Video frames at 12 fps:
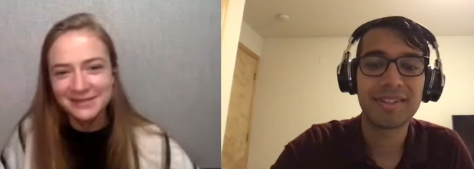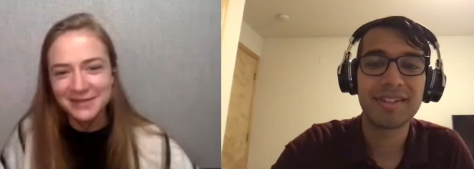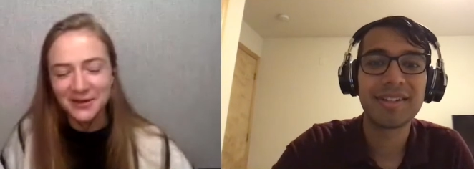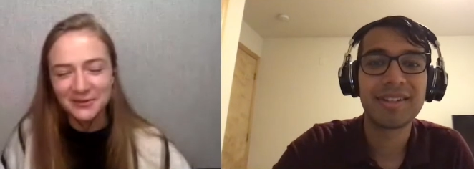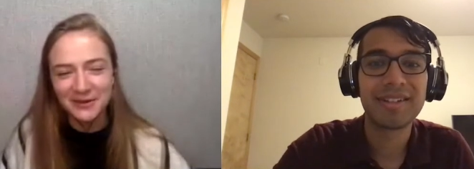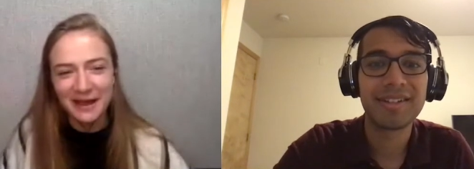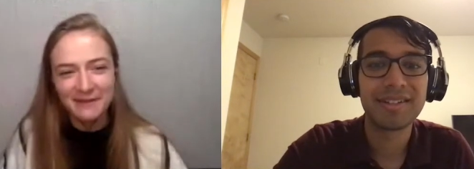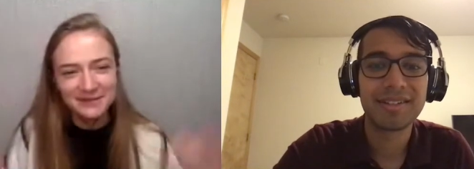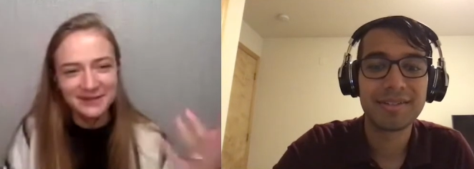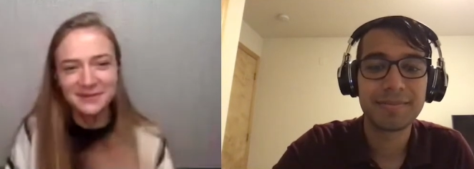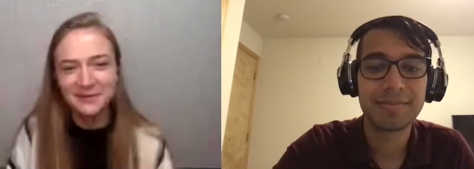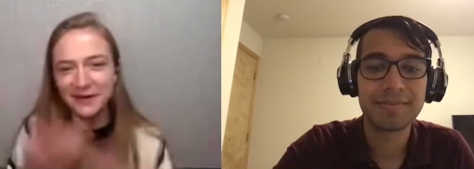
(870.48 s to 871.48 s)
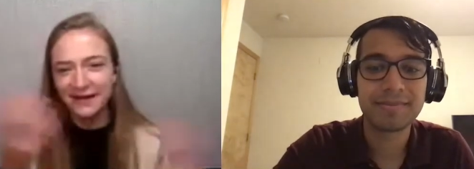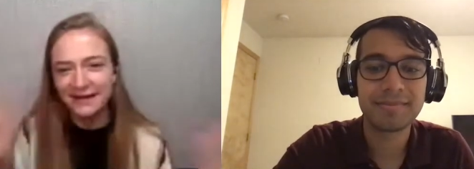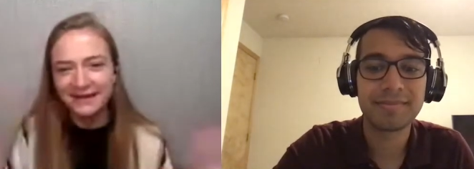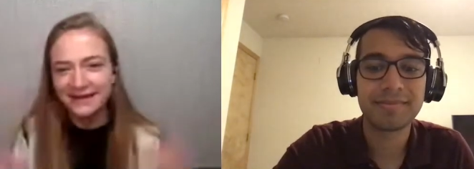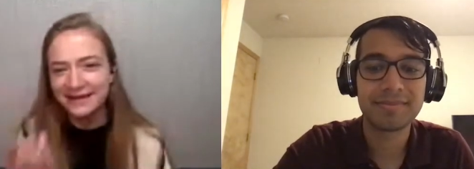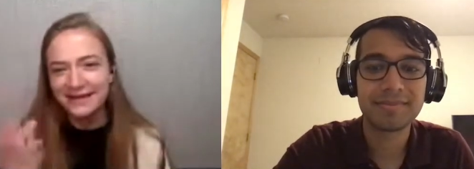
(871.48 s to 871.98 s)
Speaker 1: all wrapped into
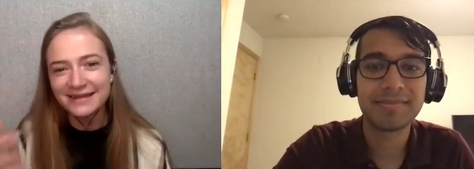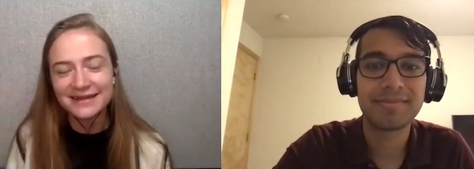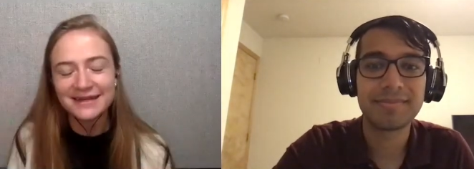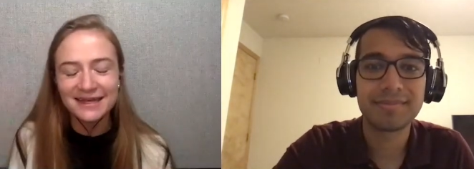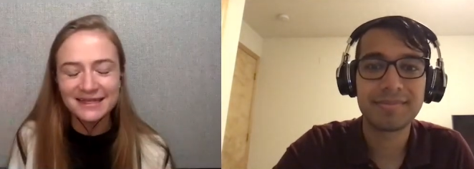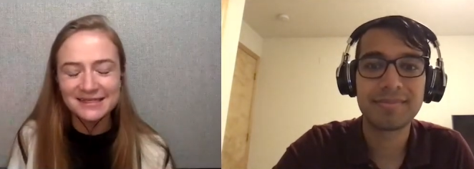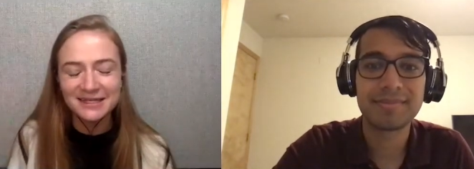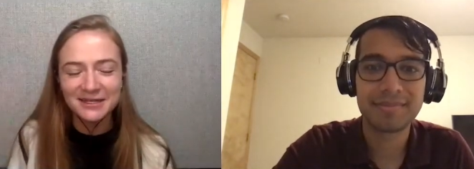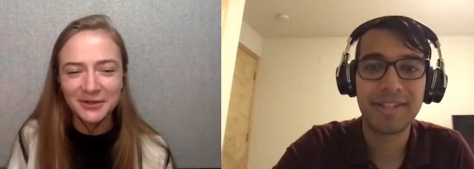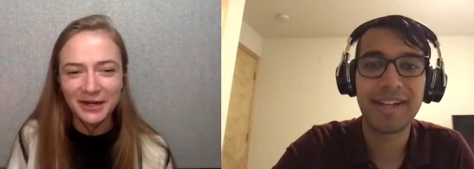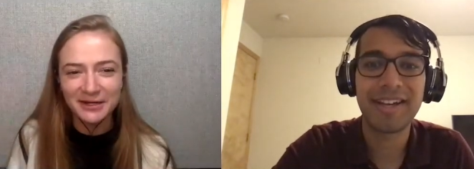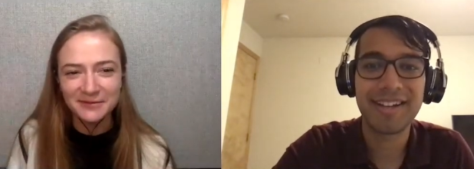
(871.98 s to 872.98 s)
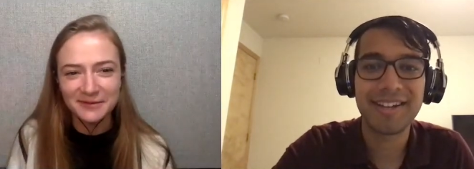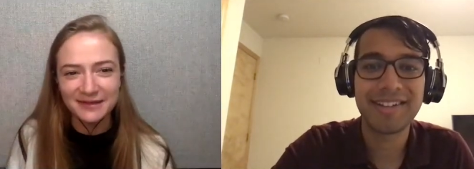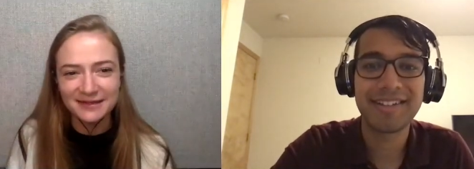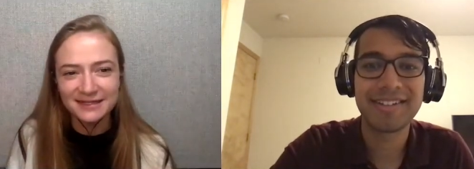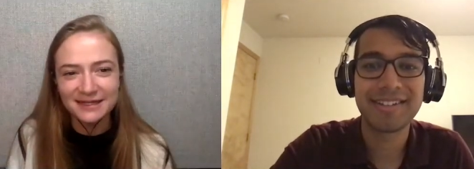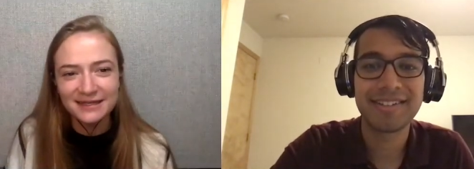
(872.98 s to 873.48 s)
one. That's incredible. Yeah.